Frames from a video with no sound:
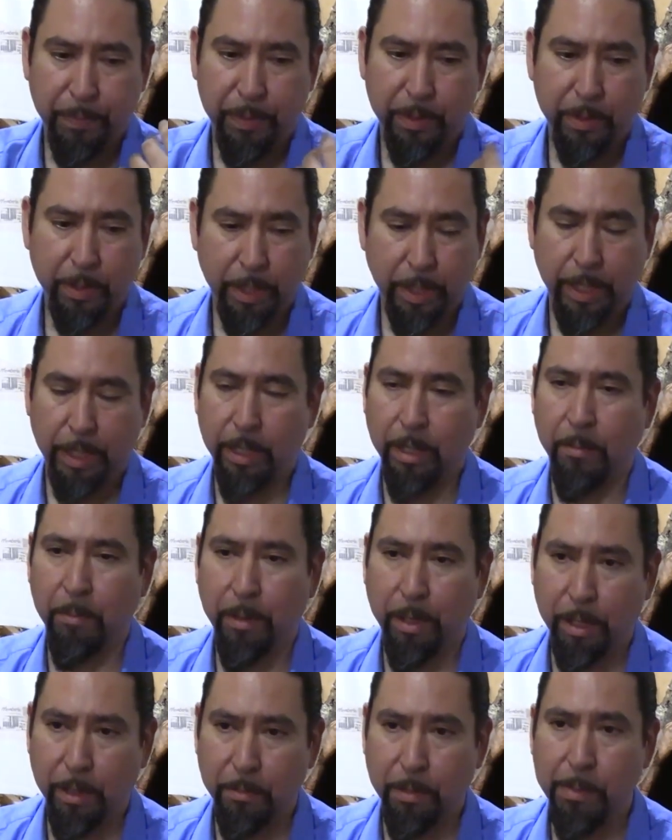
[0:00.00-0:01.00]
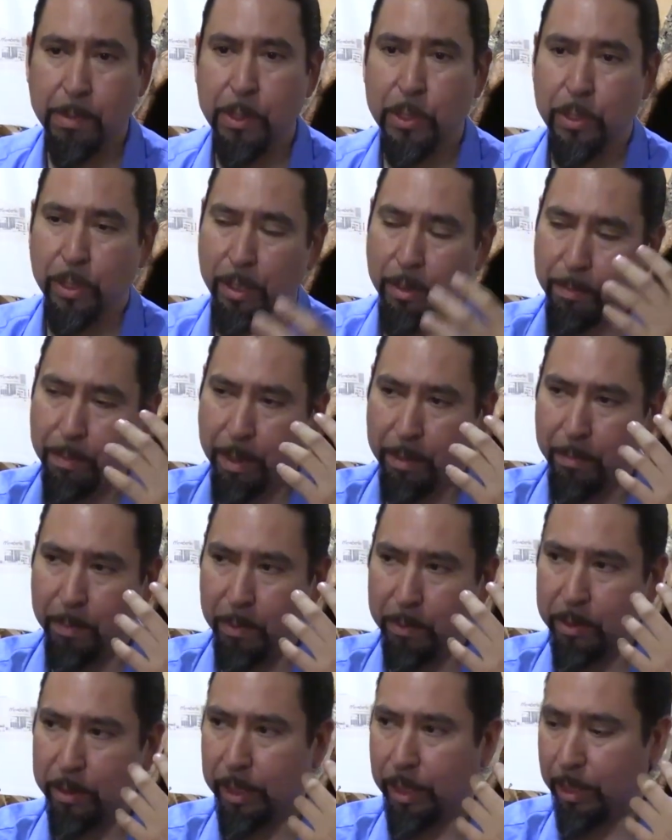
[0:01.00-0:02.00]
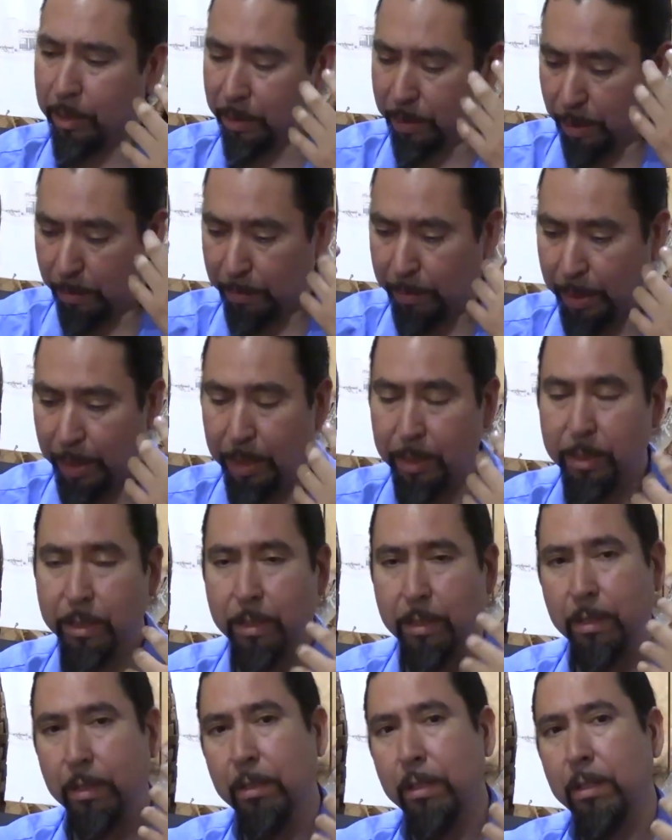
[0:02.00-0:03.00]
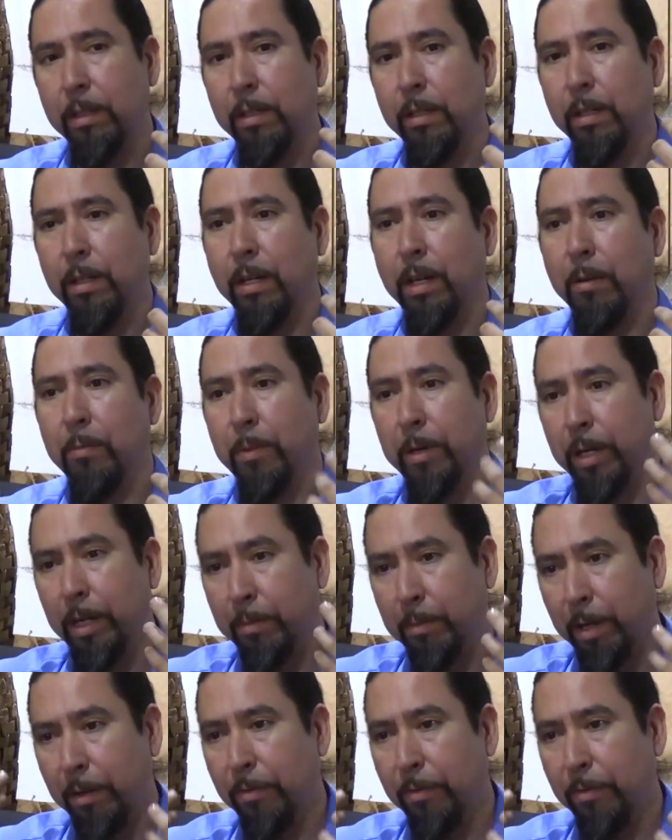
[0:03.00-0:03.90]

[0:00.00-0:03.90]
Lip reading: today I'm wearing a ribbon shirt, but some days, I'm wearing my